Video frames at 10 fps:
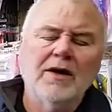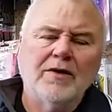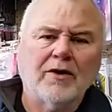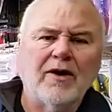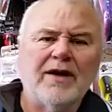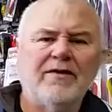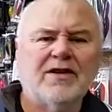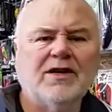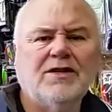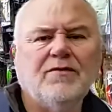the cray
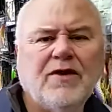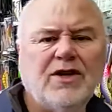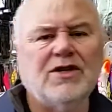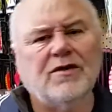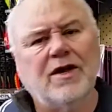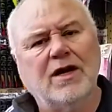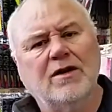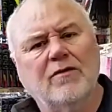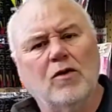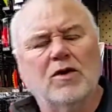season finishes at the
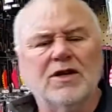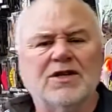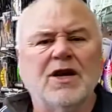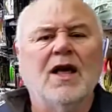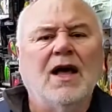end of August.